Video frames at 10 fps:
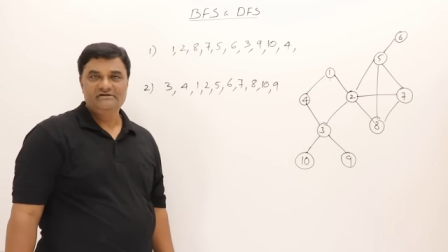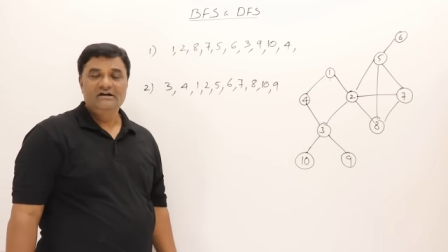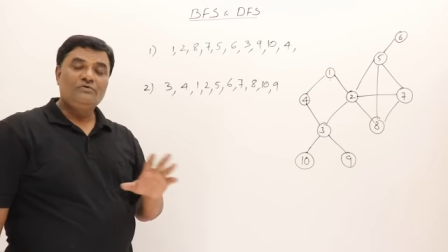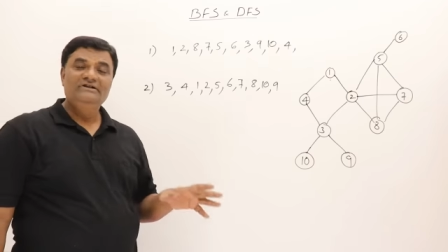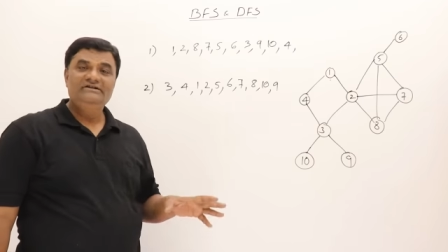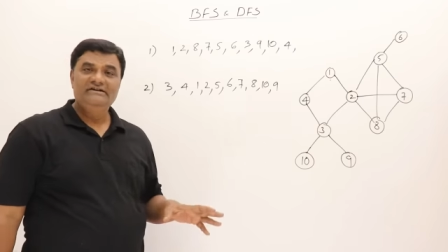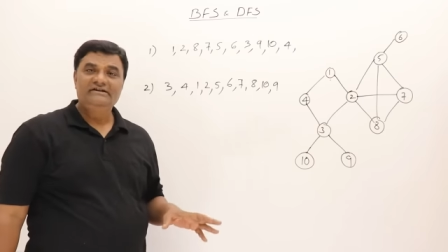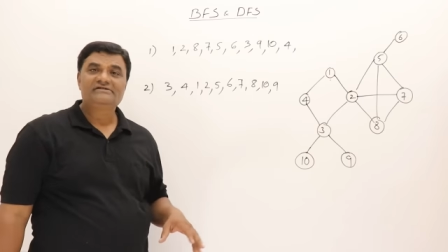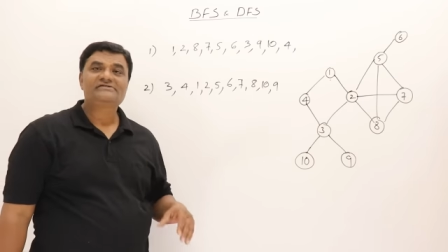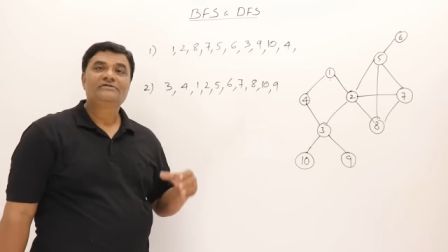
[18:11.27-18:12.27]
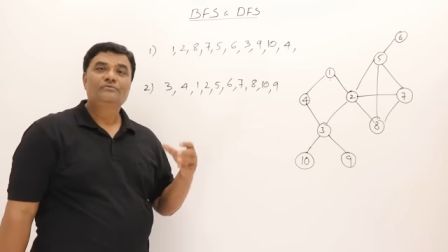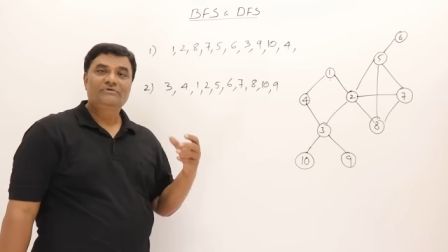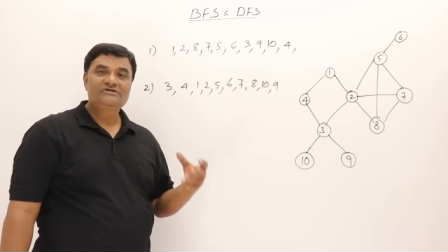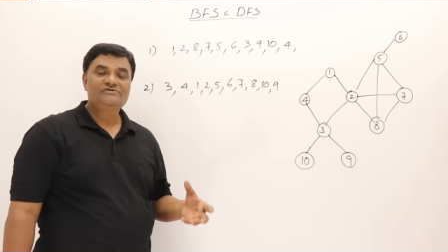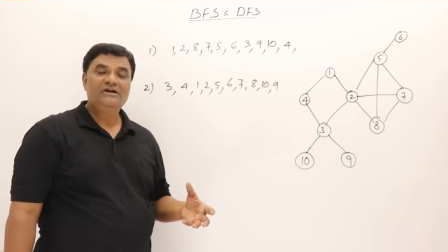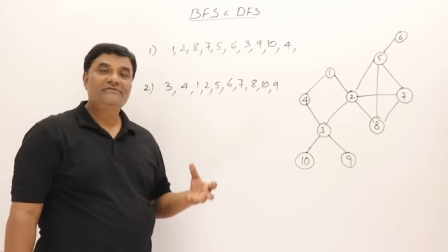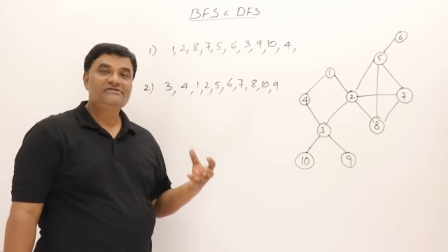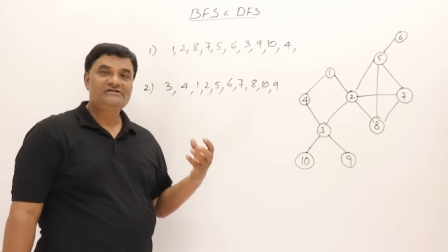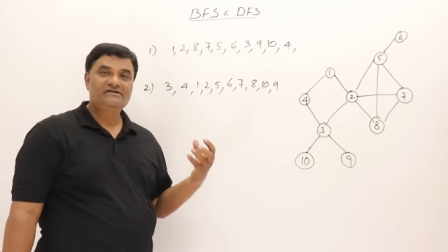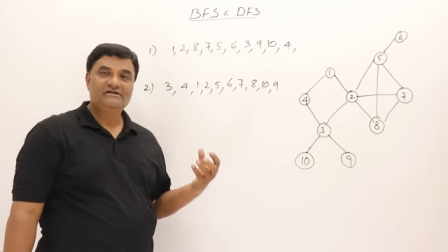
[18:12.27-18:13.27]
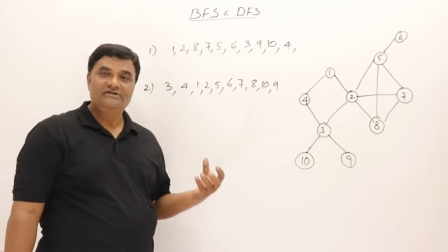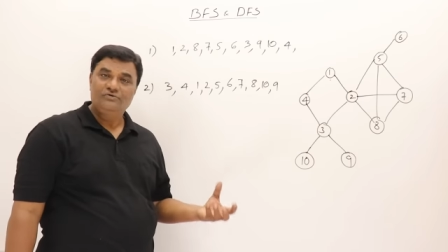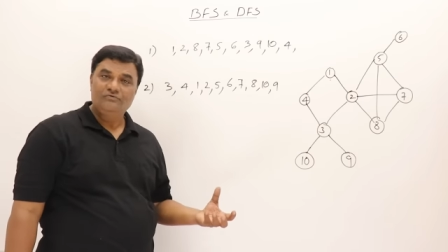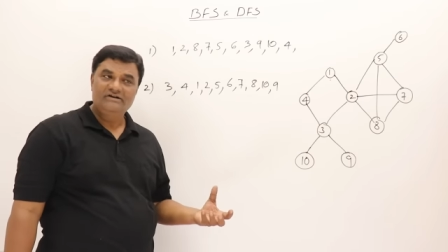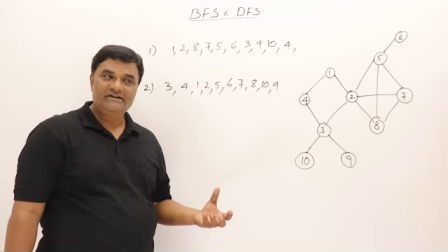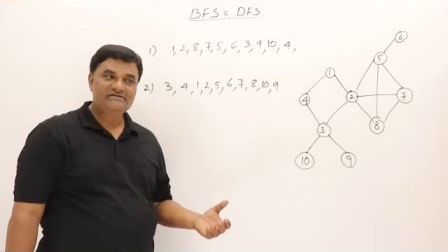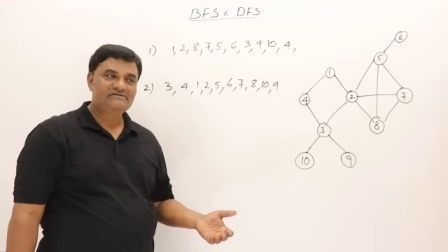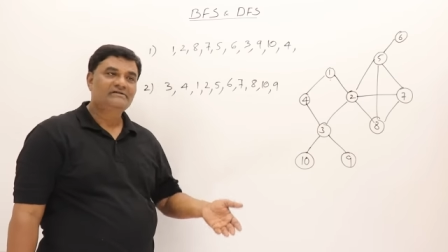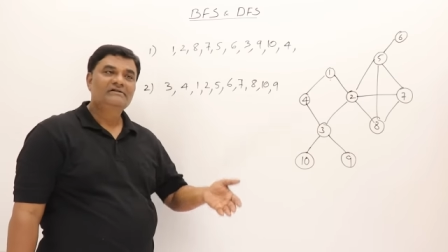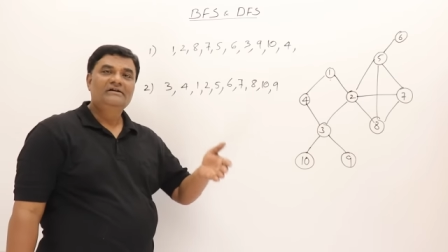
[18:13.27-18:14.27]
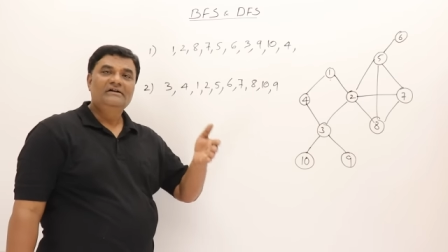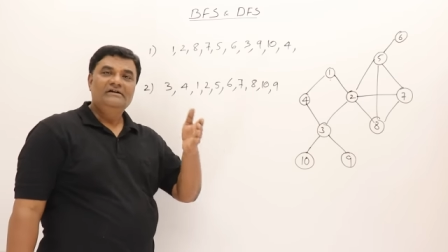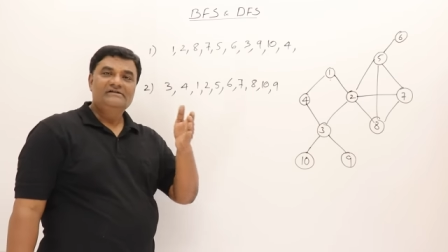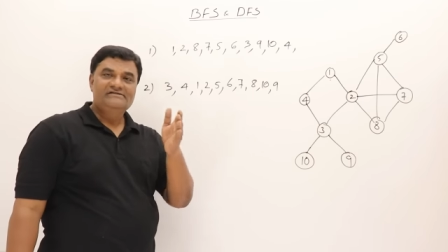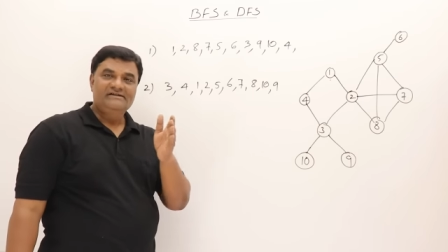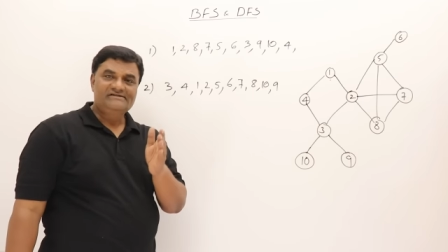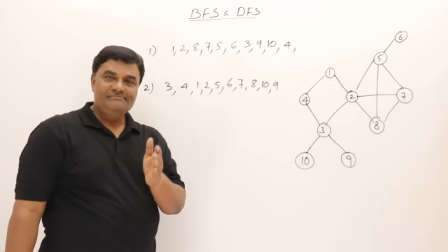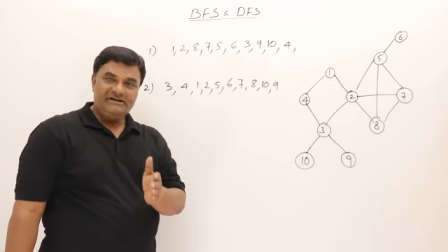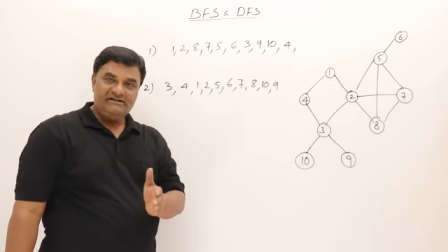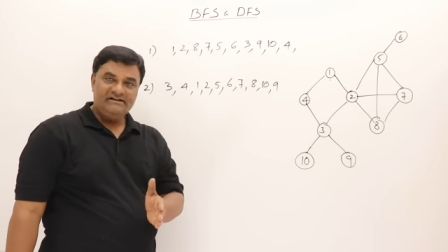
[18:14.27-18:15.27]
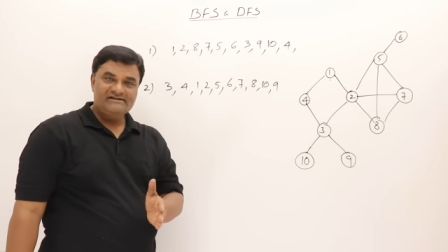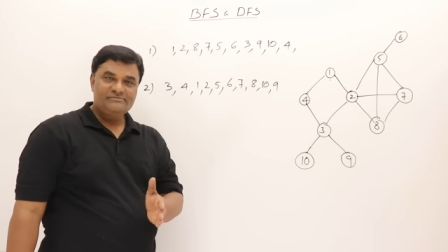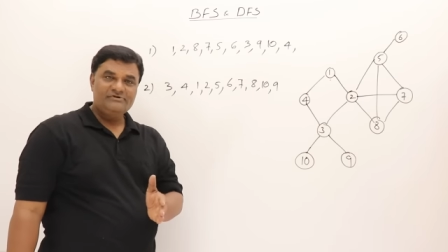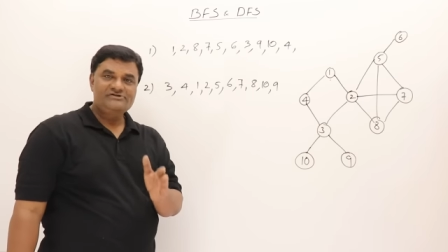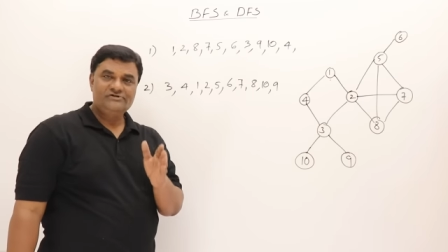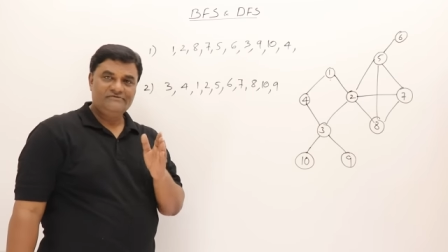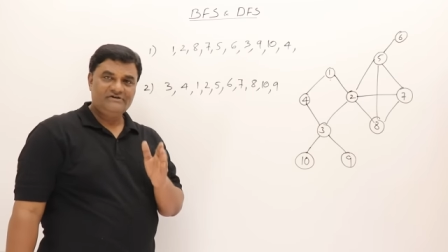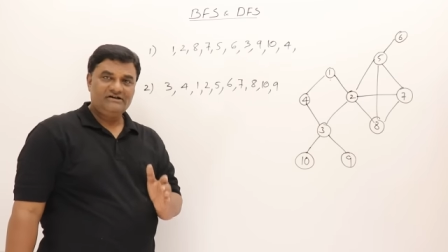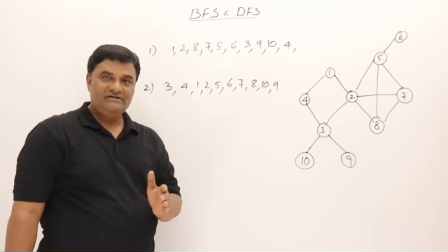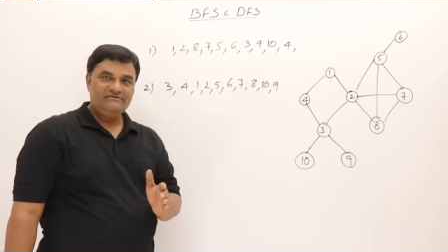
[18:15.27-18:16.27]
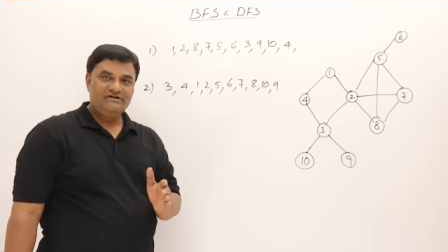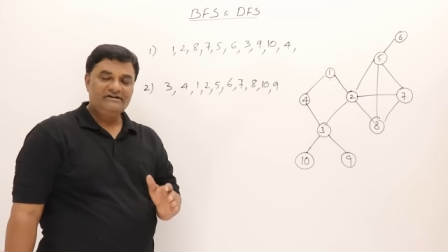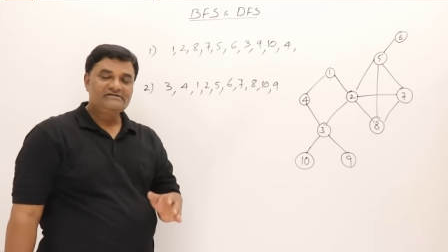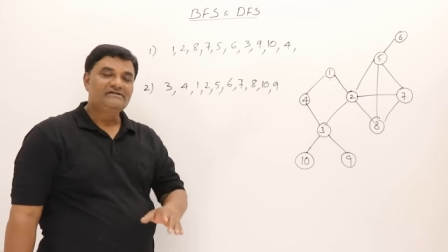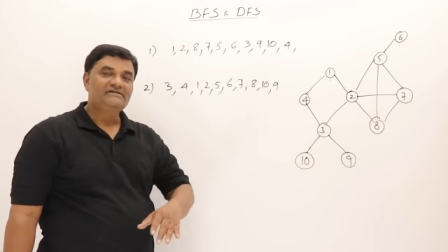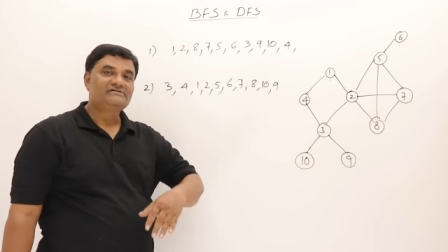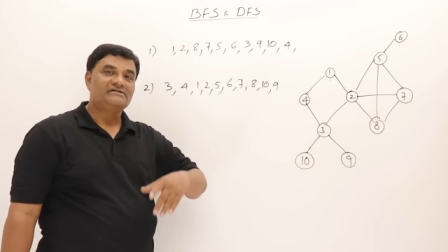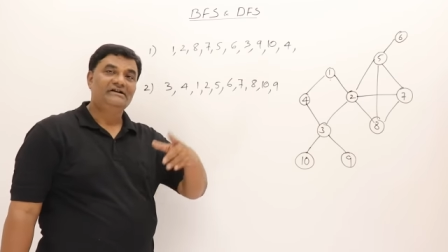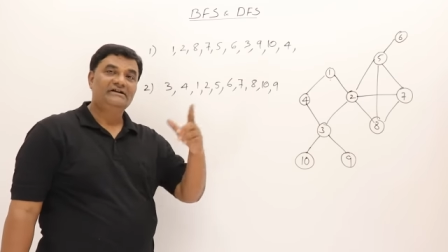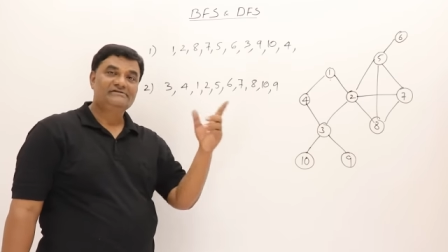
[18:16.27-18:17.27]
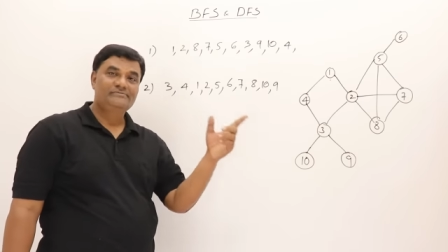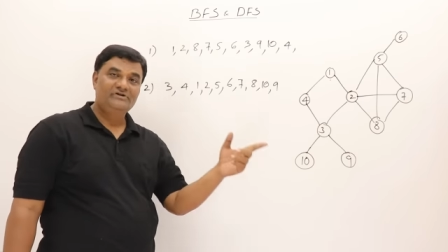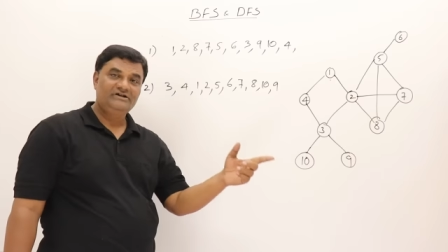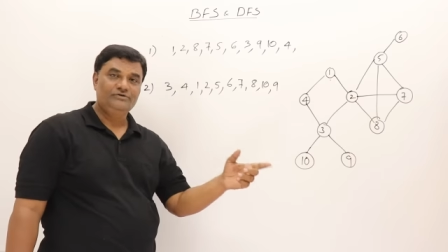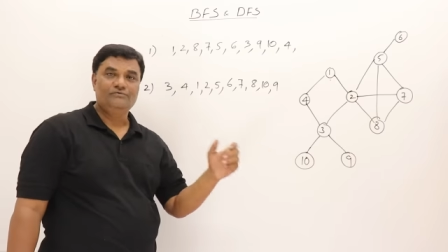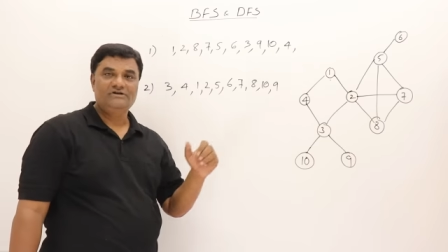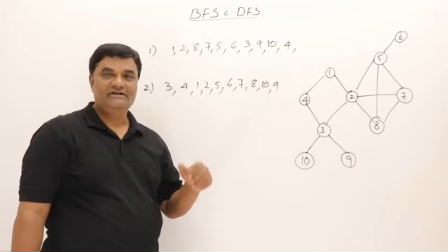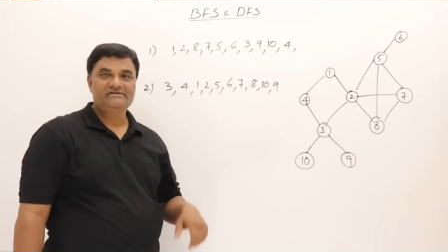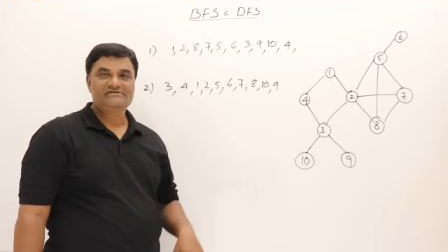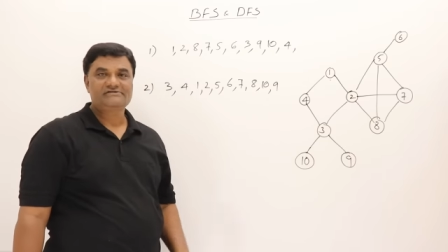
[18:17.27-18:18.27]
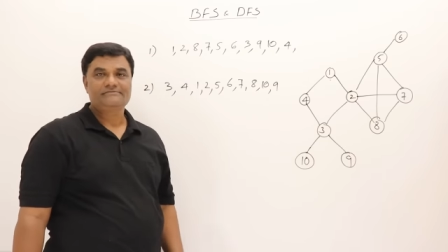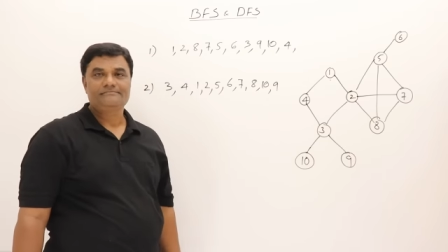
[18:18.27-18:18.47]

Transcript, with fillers: But only thing is, once you have visited a new vertex, suspend the exploration of current vertex and start exploring new vertex.